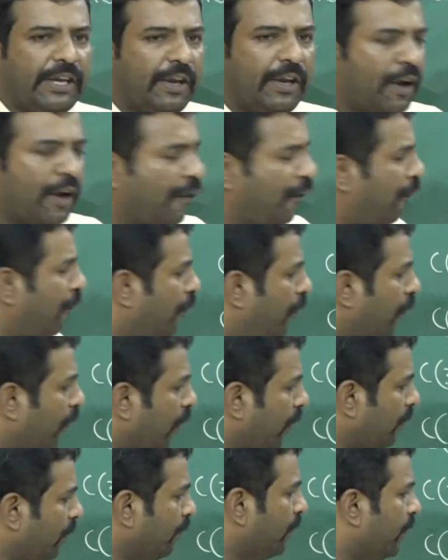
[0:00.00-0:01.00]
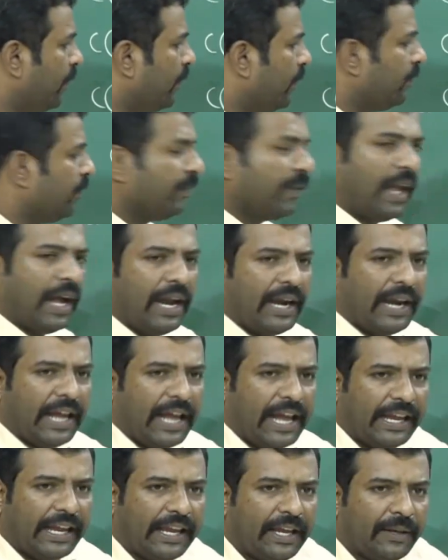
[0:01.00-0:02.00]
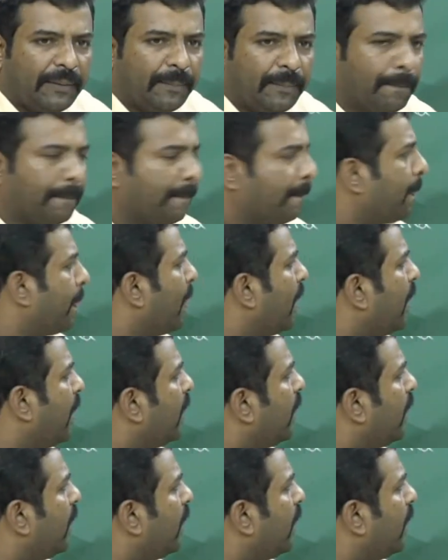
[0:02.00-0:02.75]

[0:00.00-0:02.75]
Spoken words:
with C of 4, and again,